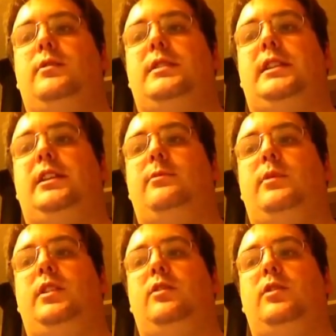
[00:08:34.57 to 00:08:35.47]

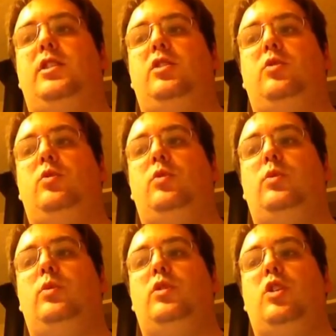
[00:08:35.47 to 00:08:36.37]
steam, that
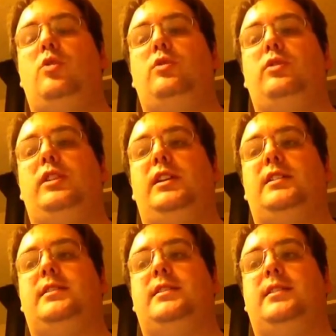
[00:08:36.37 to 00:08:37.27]
you'll
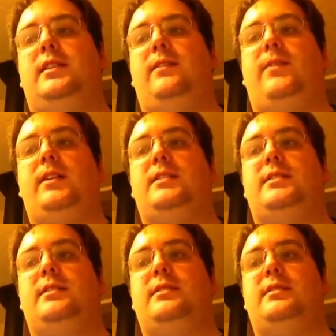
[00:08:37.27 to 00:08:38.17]
get if I
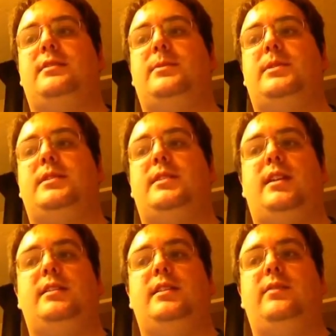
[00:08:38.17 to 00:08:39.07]

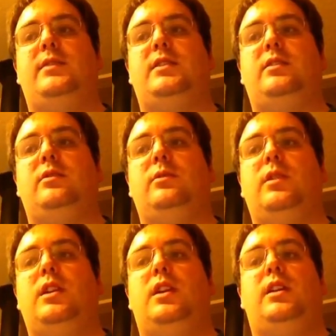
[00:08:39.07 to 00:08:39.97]
decide to give it to you.
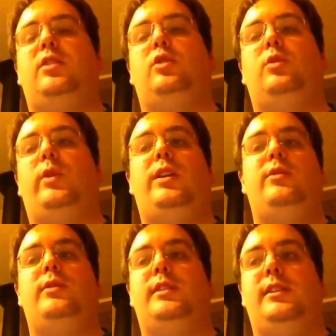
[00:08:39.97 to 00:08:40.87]
And the only way
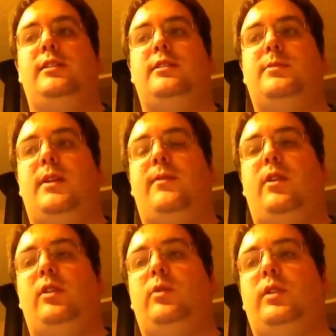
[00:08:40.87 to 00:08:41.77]
you can get it is by
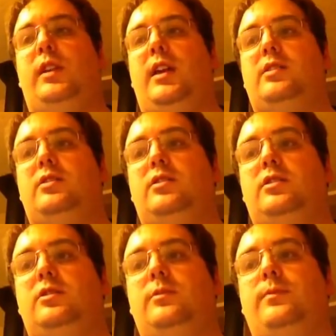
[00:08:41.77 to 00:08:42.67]
following what I ask you
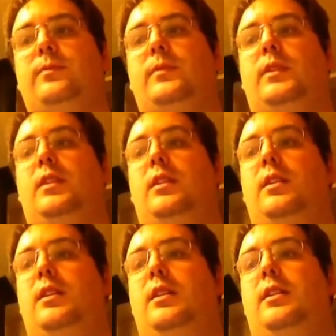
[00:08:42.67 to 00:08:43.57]
to do.
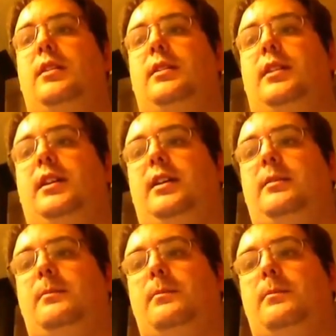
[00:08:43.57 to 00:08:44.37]
Okay,